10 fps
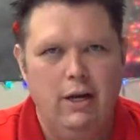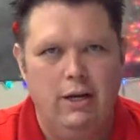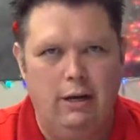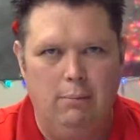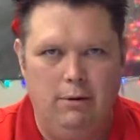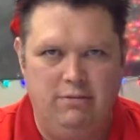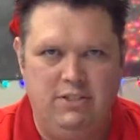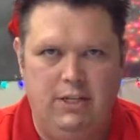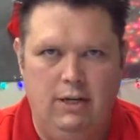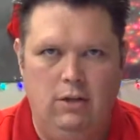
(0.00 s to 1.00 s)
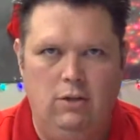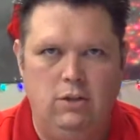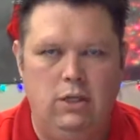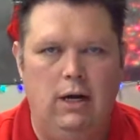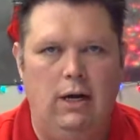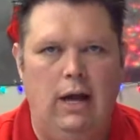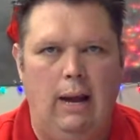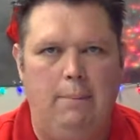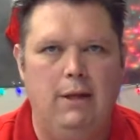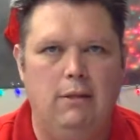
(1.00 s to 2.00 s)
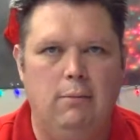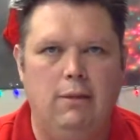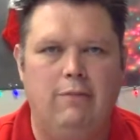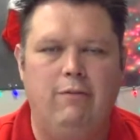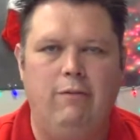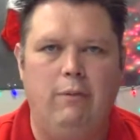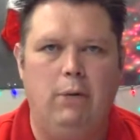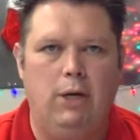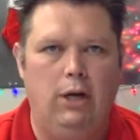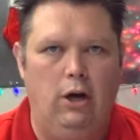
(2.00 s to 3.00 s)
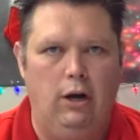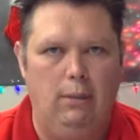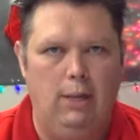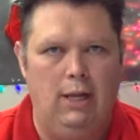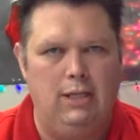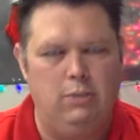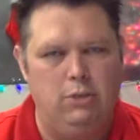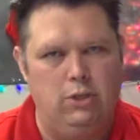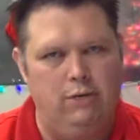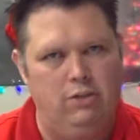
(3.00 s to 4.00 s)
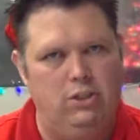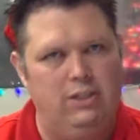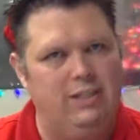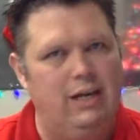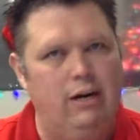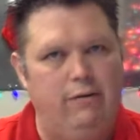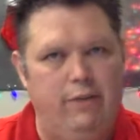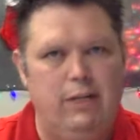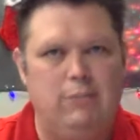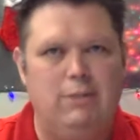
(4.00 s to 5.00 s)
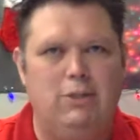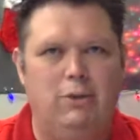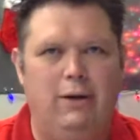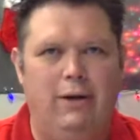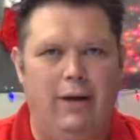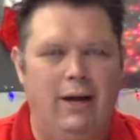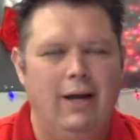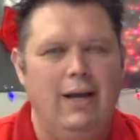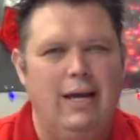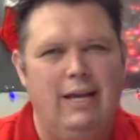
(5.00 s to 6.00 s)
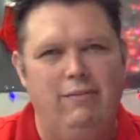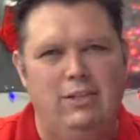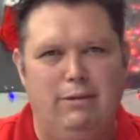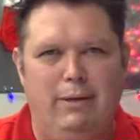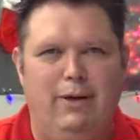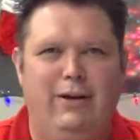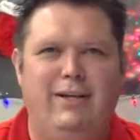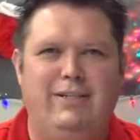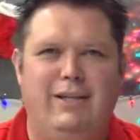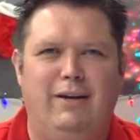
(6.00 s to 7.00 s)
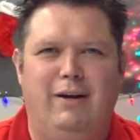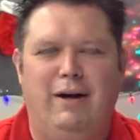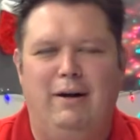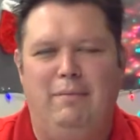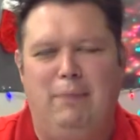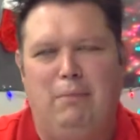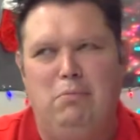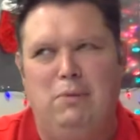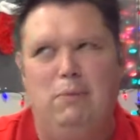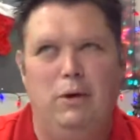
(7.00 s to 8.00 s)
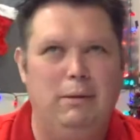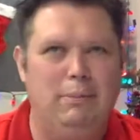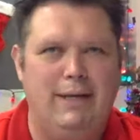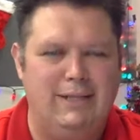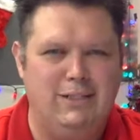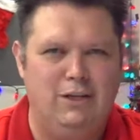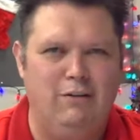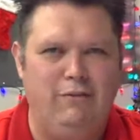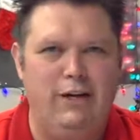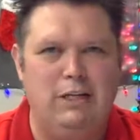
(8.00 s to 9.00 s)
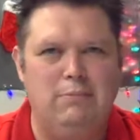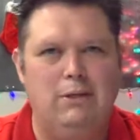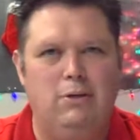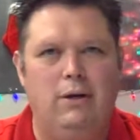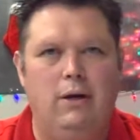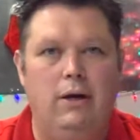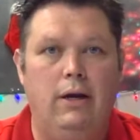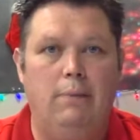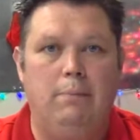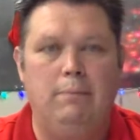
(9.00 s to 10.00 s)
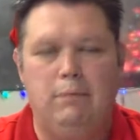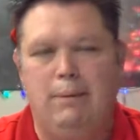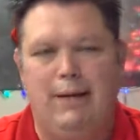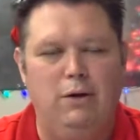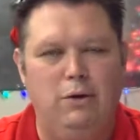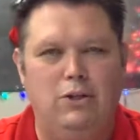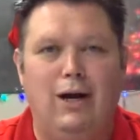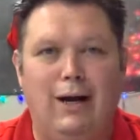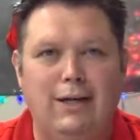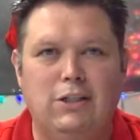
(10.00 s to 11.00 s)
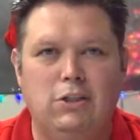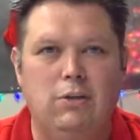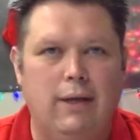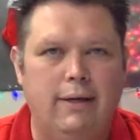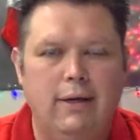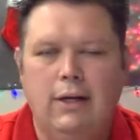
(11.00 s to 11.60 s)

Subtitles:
number of sales happen in the month of November in our MLS, which covers the entire Phoenix metro area, and even some areas that probably wouldn't be considered Phoenix metro area, depending on who you're talking to, like,